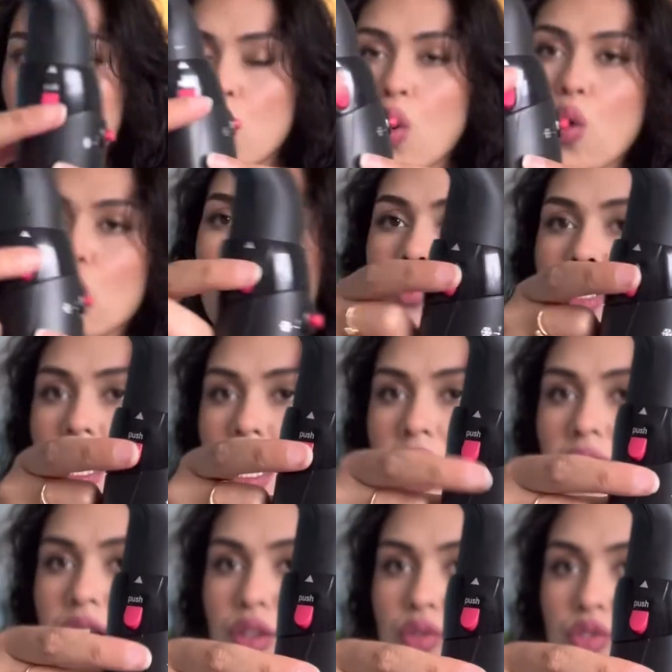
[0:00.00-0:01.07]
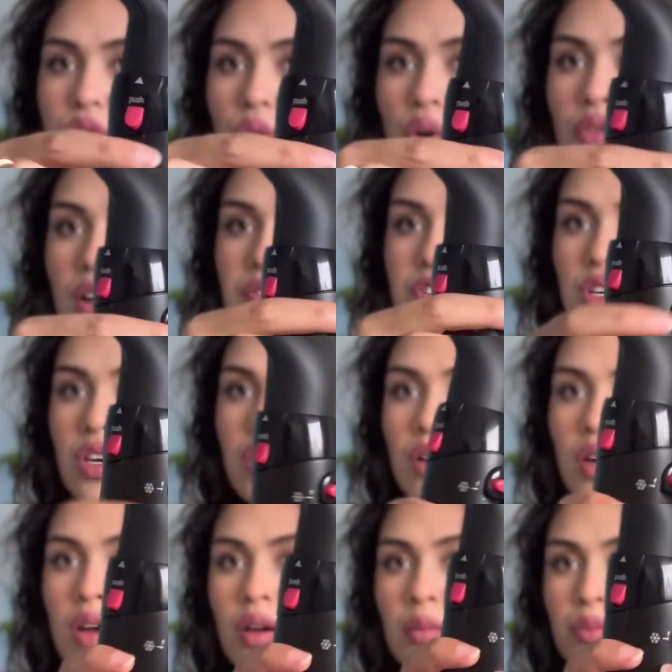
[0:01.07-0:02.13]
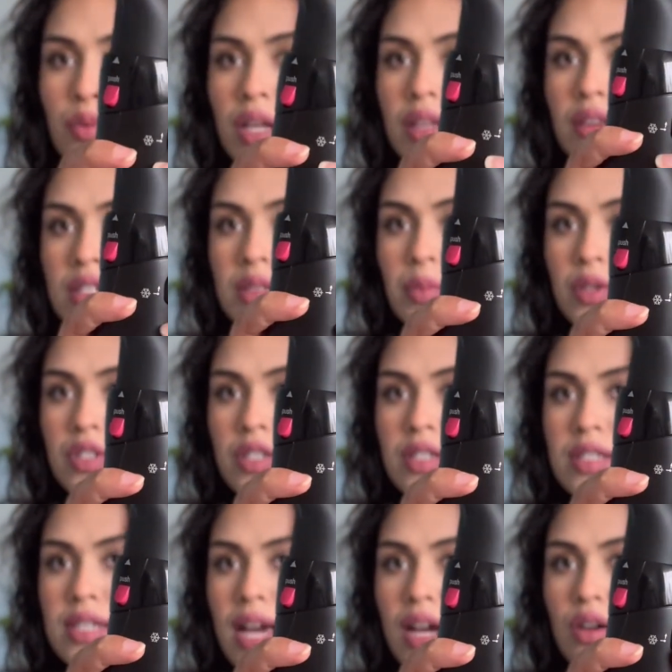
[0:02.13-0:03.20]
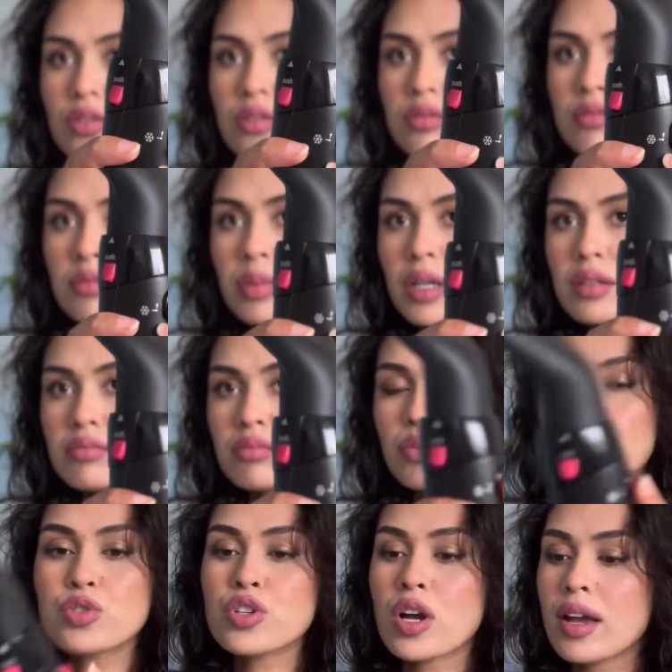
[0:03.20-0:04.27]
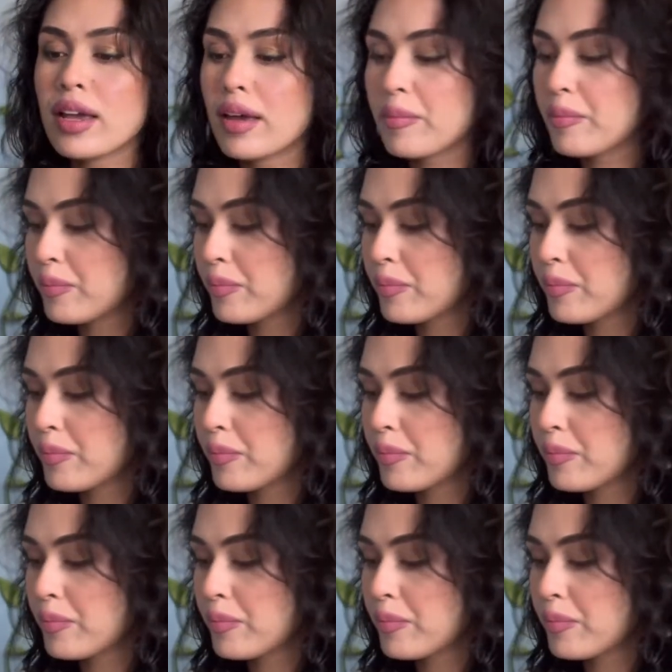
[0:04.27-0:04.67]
cold air, you sort of have to bring this button down, but we'll try it.